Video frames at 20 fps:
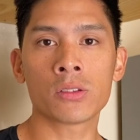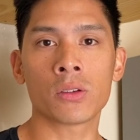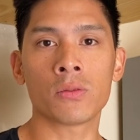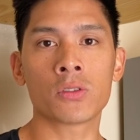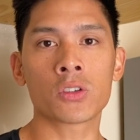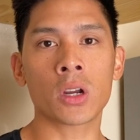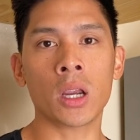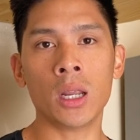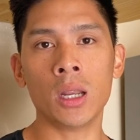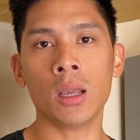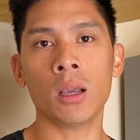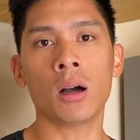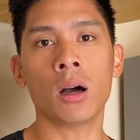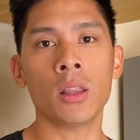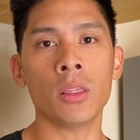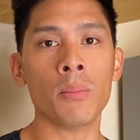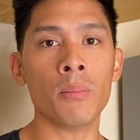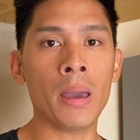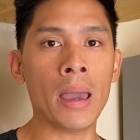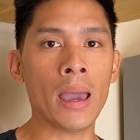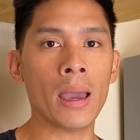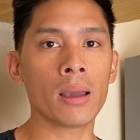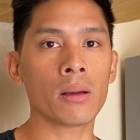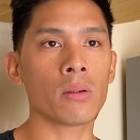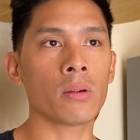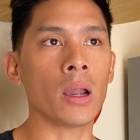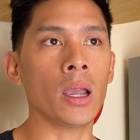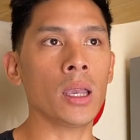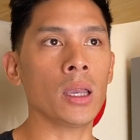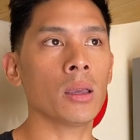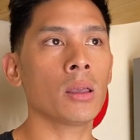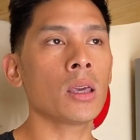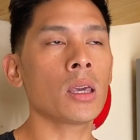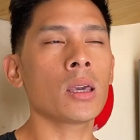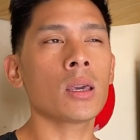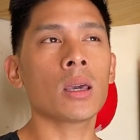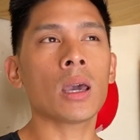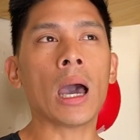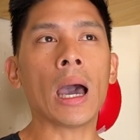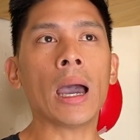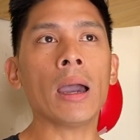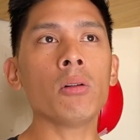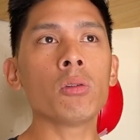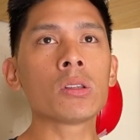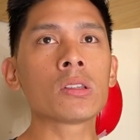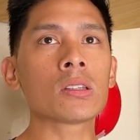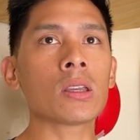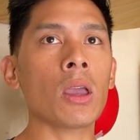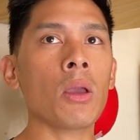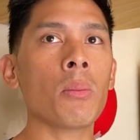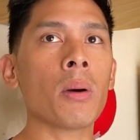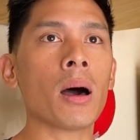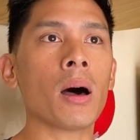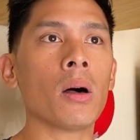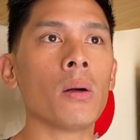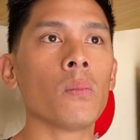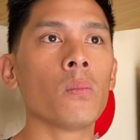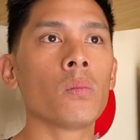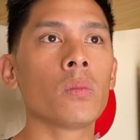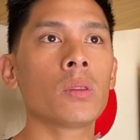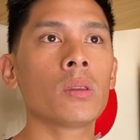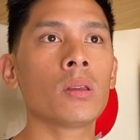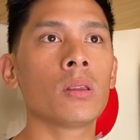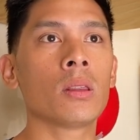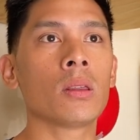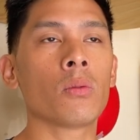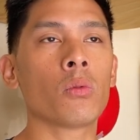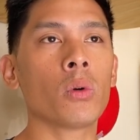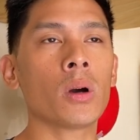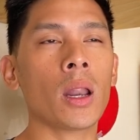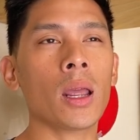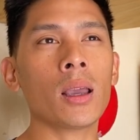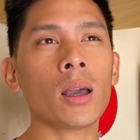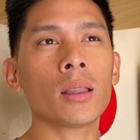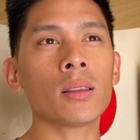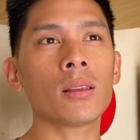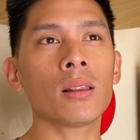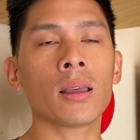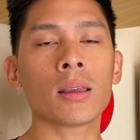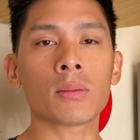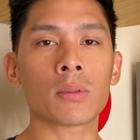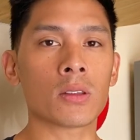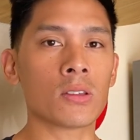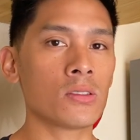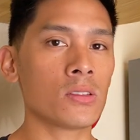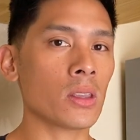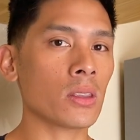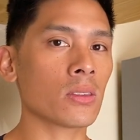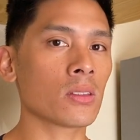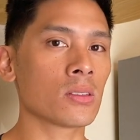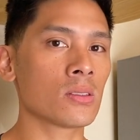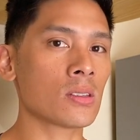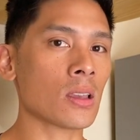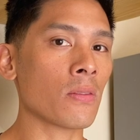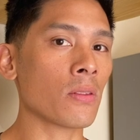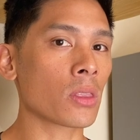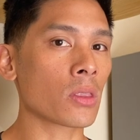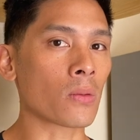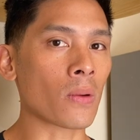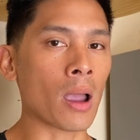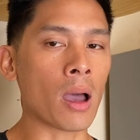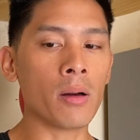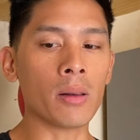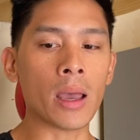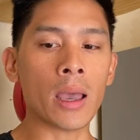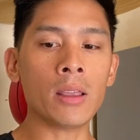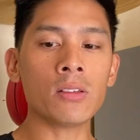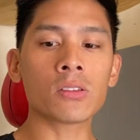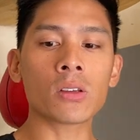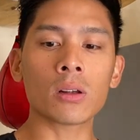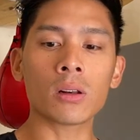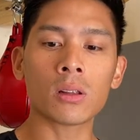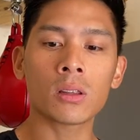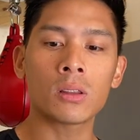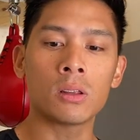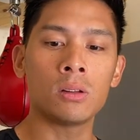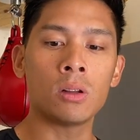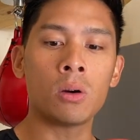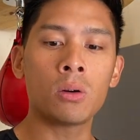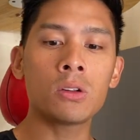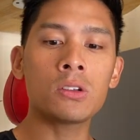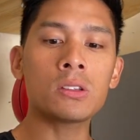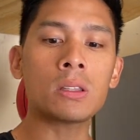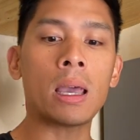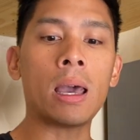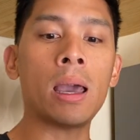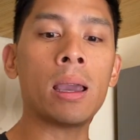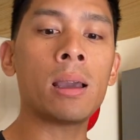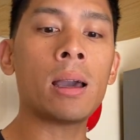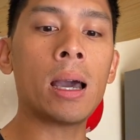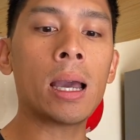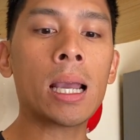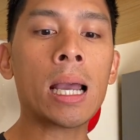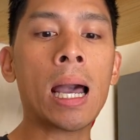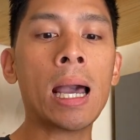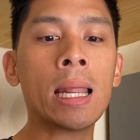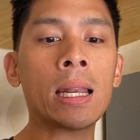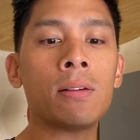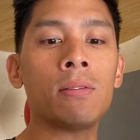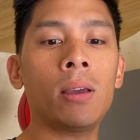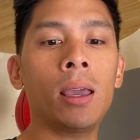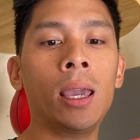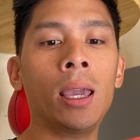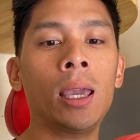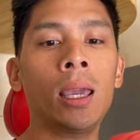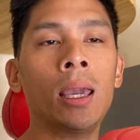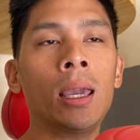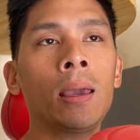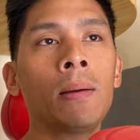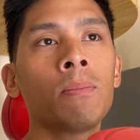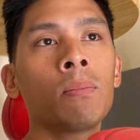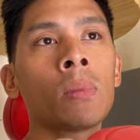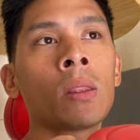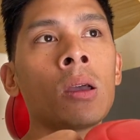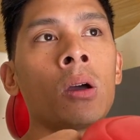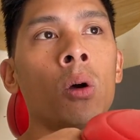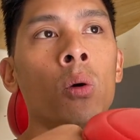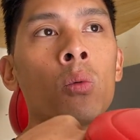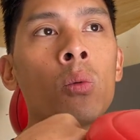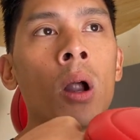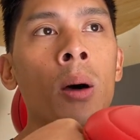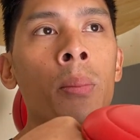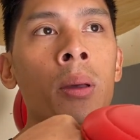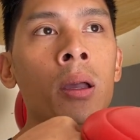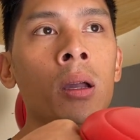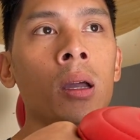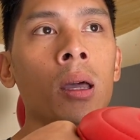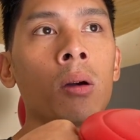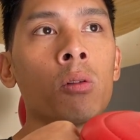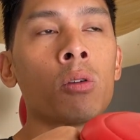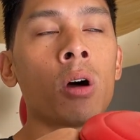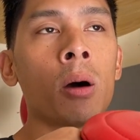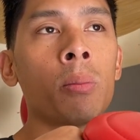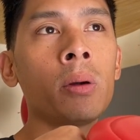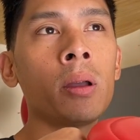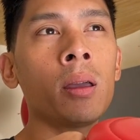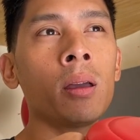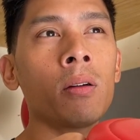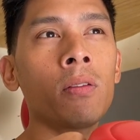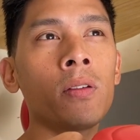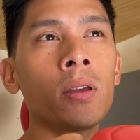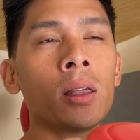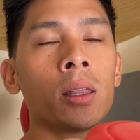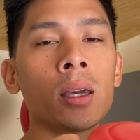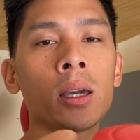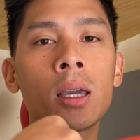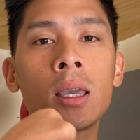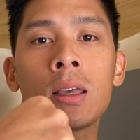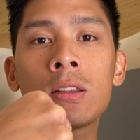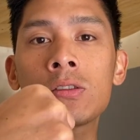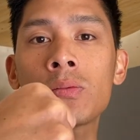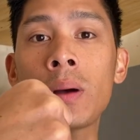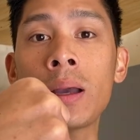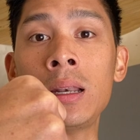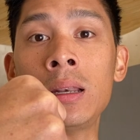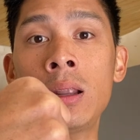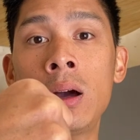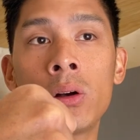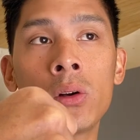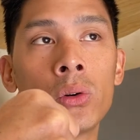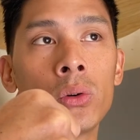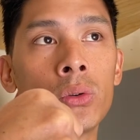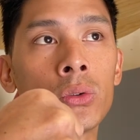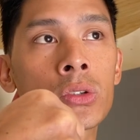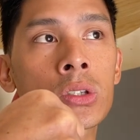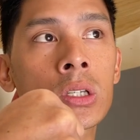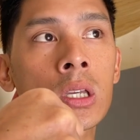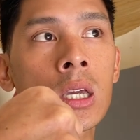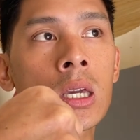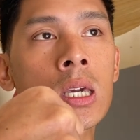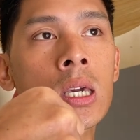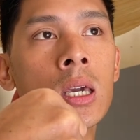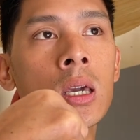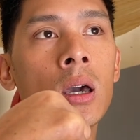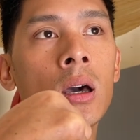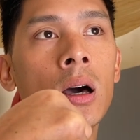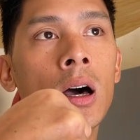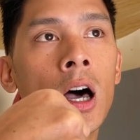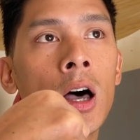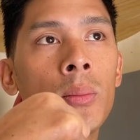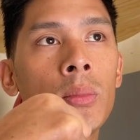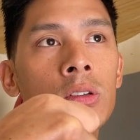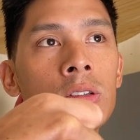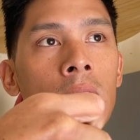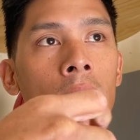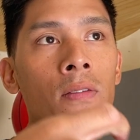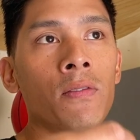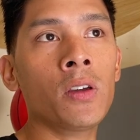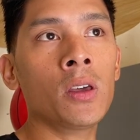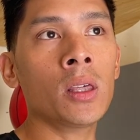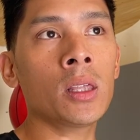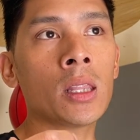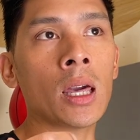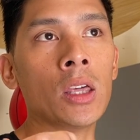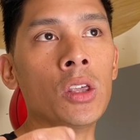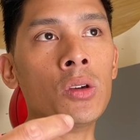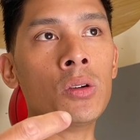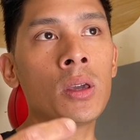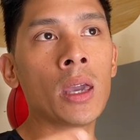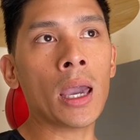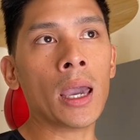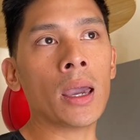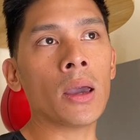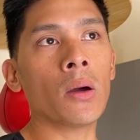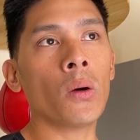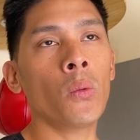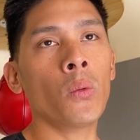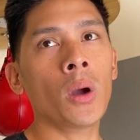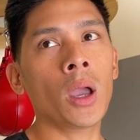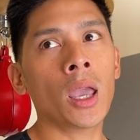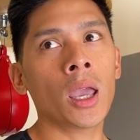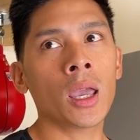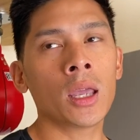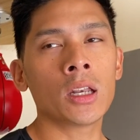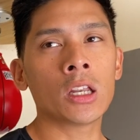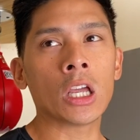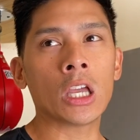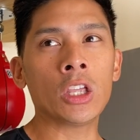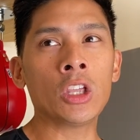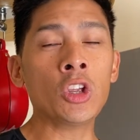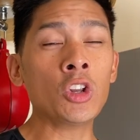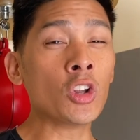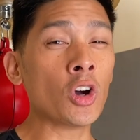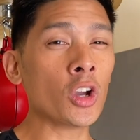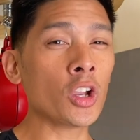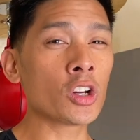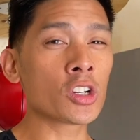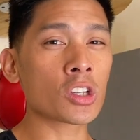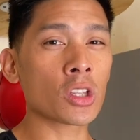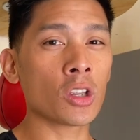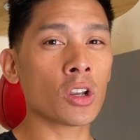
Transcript: of training on the bag, right? I would say when I got to like the sixth and seventh round, I started to notice that I got kind of a rubbing feeling against my knuckles. Almost that feeling that you get when you know you're